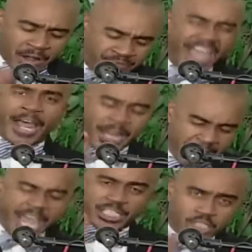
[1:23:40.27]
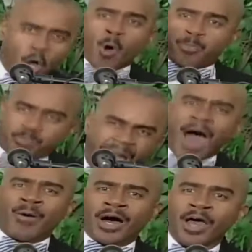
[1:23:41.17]
Yeah. There is no
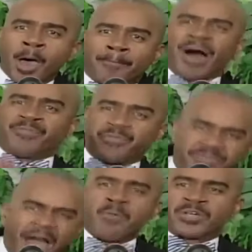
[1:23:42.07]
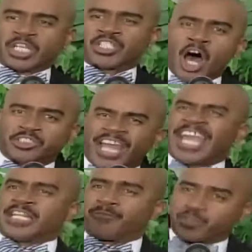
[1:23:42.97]
power but that which is
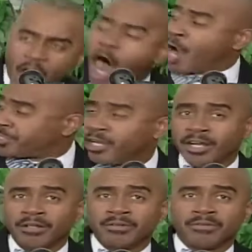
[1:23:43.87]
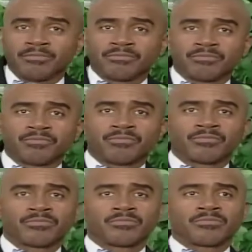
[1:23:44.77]
ordained of God. That's right.
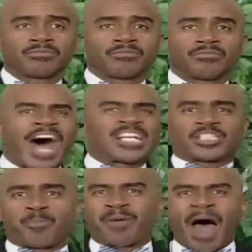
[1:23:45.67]
Amen. That's the